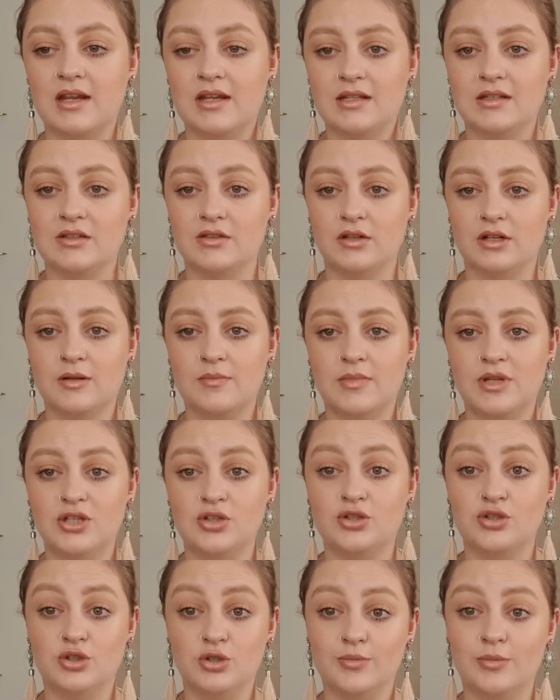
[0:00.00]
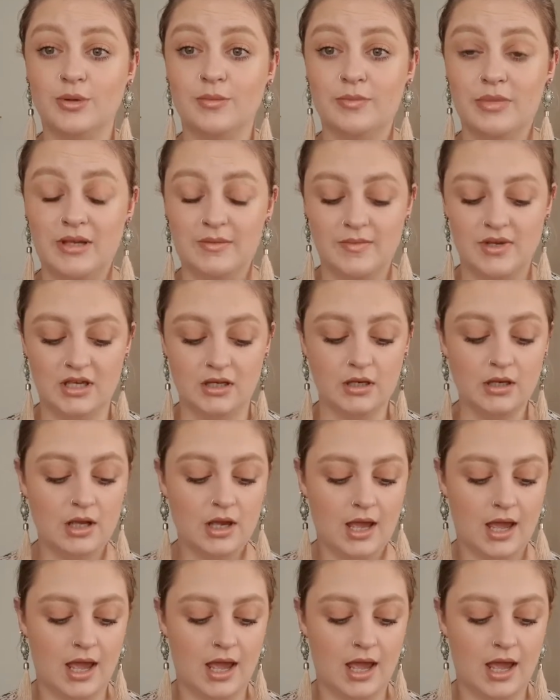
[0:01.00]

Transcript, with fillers: that is going to be super beaming,